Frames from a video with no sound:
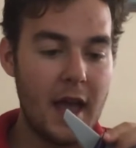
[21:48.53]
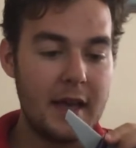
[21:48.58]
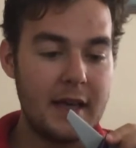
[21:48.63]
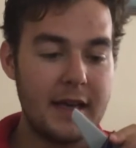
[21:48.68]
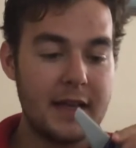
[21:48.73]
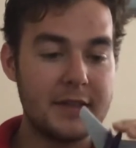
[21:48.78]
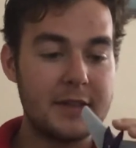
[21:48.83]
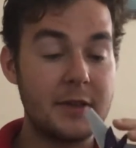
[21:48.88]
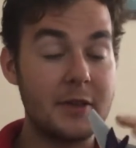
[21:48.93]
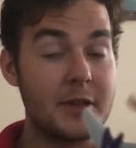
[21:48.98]

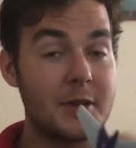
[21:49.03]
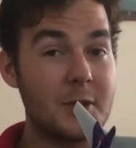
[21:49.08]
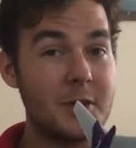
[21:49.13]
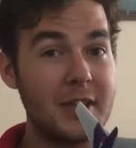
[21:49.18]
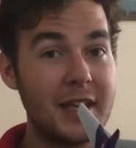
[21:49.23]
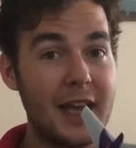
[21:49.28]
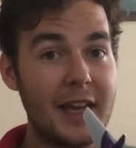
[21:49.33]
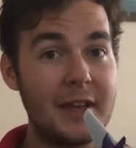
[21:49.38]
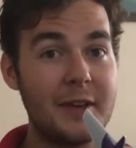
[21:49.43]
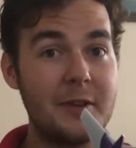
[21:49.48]
And so to
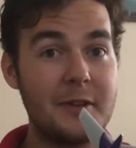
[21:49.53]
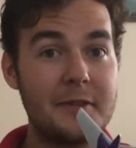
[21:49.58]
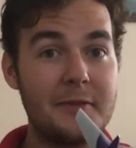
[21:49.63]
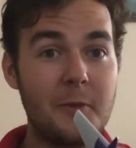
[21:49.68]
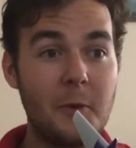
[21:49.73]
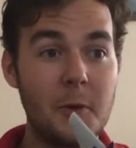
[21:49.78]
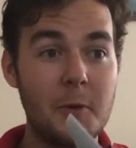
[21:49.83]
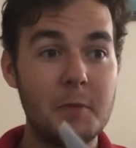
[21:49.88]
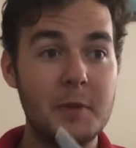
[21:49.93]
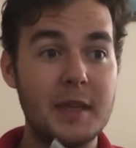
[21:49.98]
create
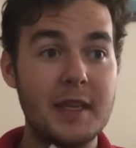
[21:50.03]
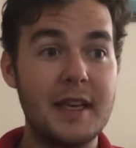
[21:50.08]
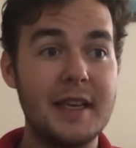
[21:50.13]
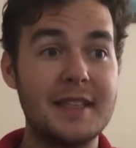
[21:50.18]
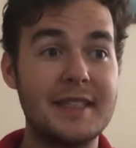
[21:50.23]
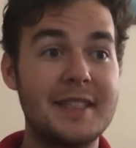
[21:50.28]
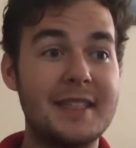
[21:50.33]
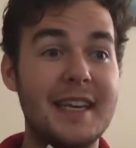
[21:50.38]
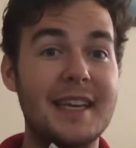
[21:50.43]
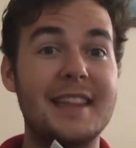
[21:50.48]
uniformity and
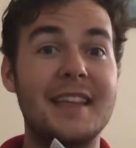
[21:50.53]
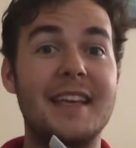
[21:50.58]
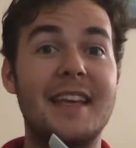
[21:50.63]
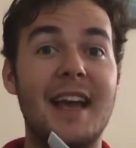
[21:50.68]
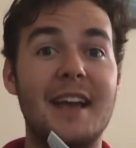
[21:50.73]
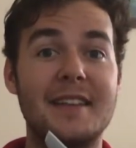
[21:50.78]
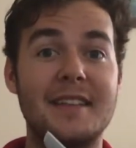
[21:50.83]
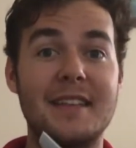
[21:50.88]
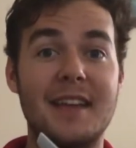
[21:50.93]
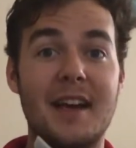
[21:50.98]
to take the
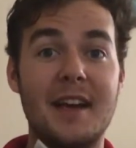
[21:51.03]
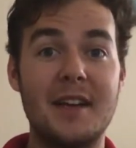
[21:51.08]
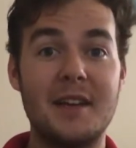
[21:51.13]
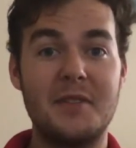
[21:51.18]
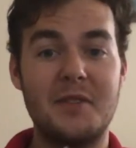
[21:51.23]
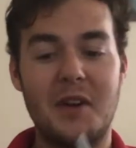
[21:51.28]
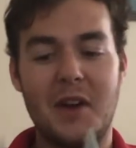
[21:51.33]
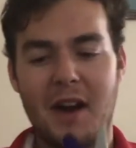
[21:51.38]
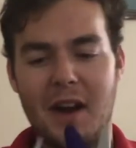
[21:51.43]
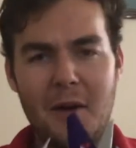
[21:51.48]
guessing out of,
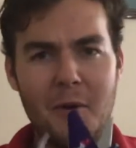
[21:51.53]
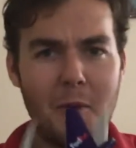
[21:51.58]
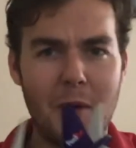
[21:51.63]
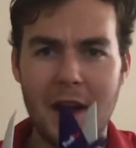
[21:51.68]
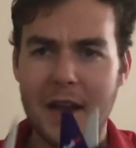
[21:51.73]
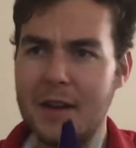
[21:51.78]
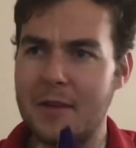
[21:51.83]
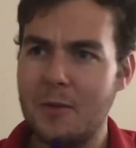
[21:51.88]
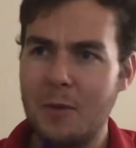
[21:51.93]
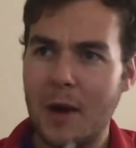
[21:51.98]
all right,
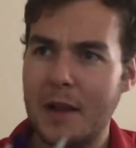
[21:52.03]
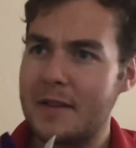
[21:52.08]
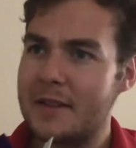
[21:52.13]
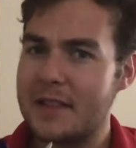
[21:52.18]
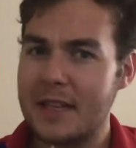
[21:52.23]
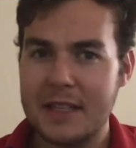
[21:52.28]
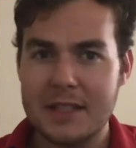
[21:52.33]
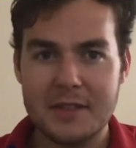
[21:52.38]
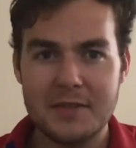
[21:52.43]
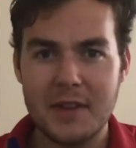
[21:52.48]
what
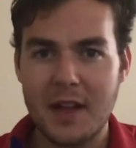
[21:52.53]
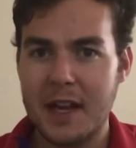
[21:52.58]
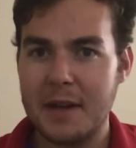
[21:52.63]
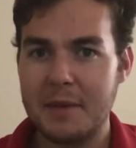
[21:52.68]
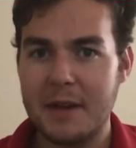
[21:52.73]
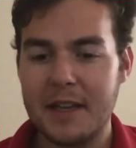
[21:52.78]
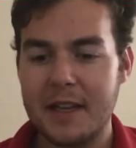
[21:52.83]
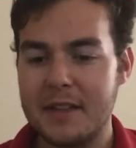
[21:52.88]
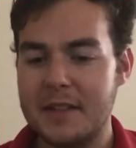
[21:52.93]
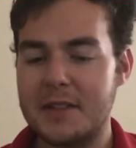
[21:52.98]
stage of flight am I
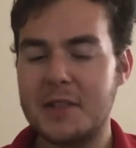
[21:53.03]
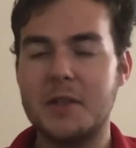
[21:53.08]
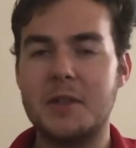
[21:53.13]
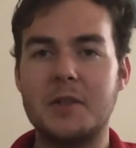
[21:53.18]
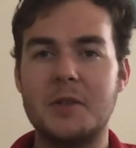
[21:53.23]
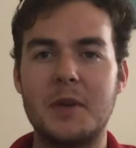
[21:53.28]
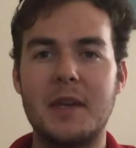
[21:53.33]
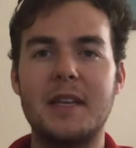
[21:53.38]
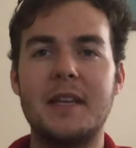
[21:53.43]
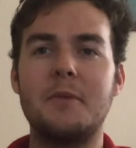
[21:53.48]
in, so
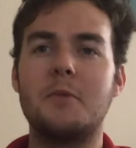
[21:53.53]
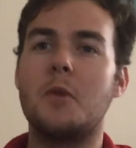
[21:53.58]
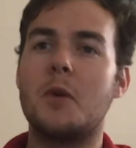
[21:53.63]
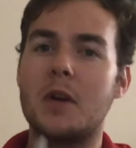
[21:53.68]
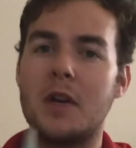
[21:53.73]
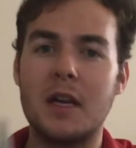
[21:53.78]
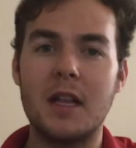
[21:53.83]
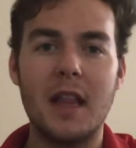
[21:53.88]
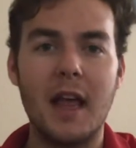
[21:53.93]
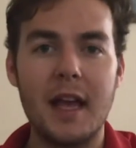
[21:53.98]
do I need more
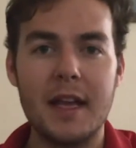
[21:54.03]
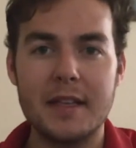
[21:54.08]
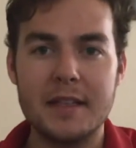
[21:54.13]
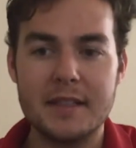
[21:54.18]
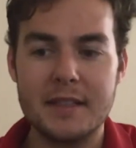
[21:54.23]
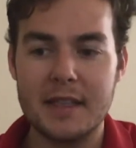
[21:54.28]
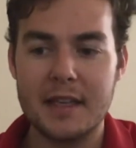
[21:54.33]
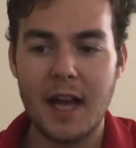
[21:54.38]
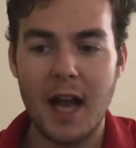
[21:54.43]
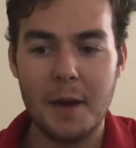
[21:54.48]
or less
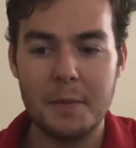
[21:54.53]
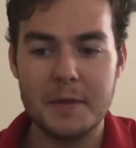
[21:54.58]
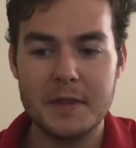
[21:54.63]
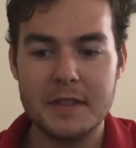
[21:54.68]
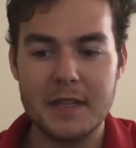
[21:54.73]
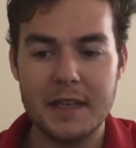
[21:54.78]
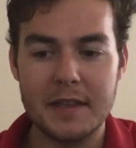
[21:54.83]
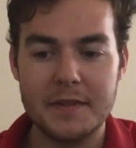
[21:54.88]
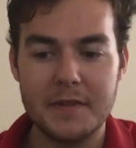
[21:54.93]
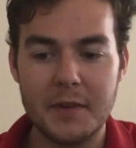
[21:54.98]
to
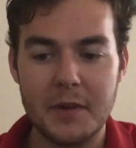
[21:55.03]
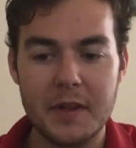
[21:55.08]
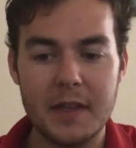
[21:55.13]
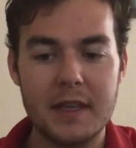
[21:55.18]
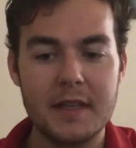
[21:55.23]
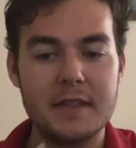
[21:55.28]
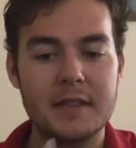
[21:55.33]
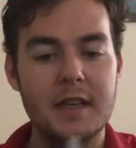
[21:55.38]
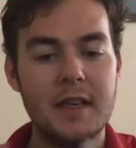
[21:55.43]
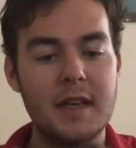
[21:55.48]
compensate for this,